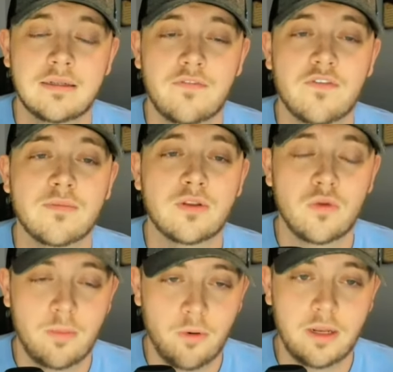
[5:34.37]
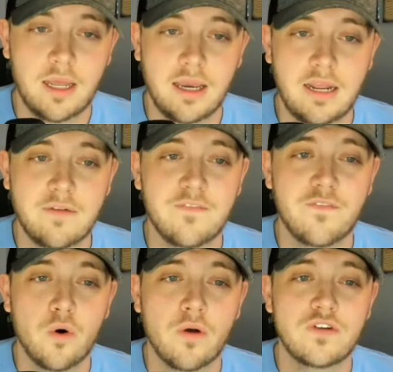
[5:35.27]
from the three-point line, and
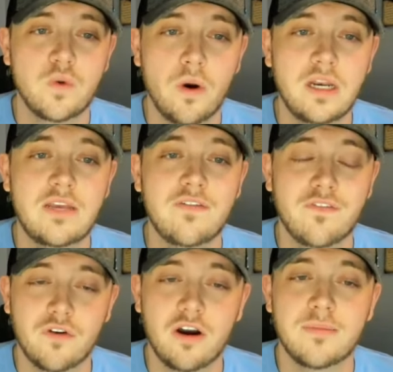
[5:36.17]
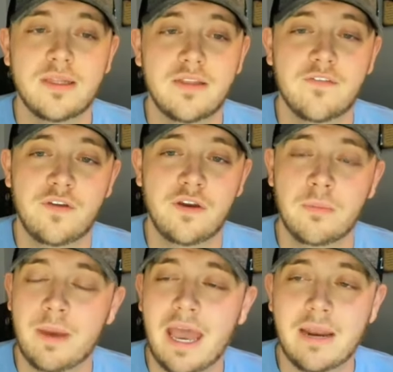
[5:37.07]
4 of 20 from the
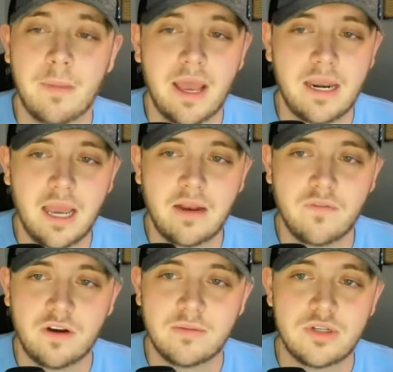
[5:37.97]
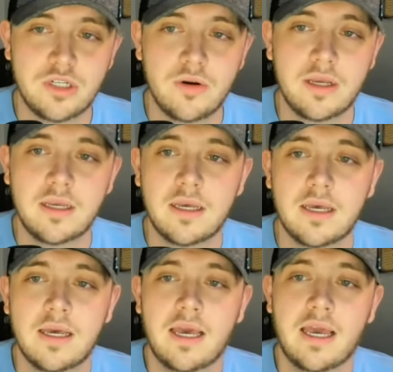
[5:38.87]
field. Bad, bad night for him shooting,
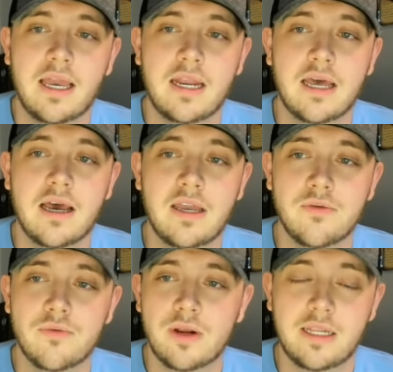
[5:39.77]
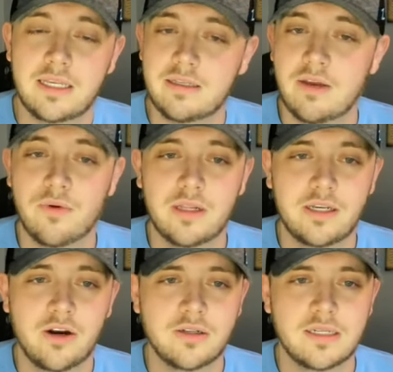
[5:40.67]
and it
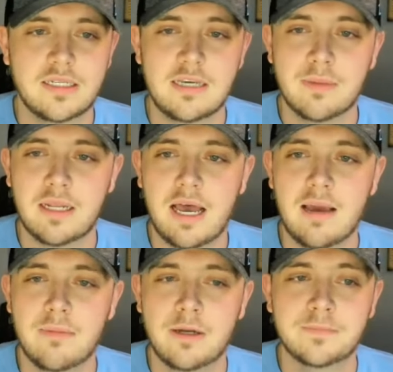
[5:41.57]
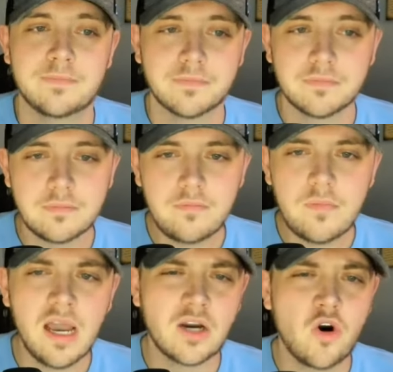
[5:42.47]
really hurt the team a lot. But
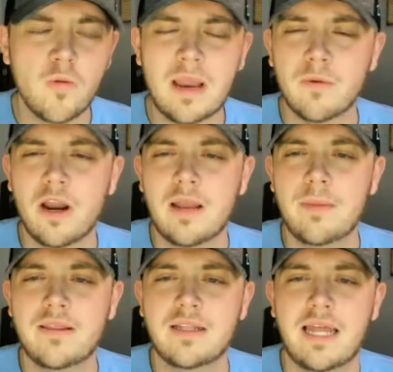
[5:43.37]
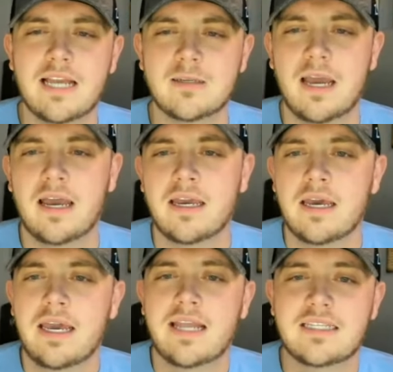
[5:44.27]
Cormac Bryant, being the last guy,
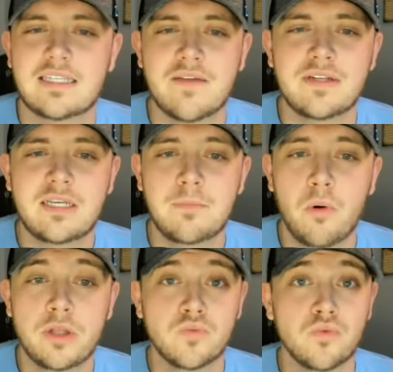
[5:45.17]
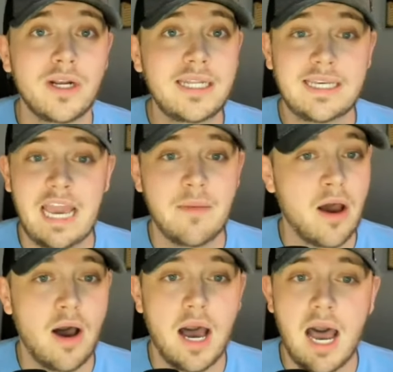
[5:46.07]
had 17 points, really came
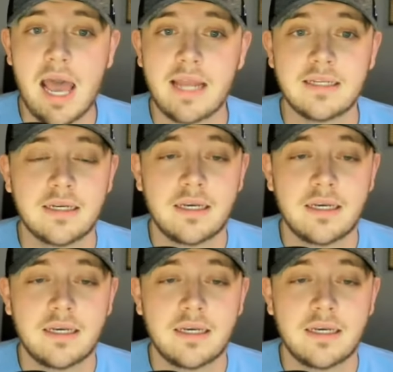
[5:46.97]
out hot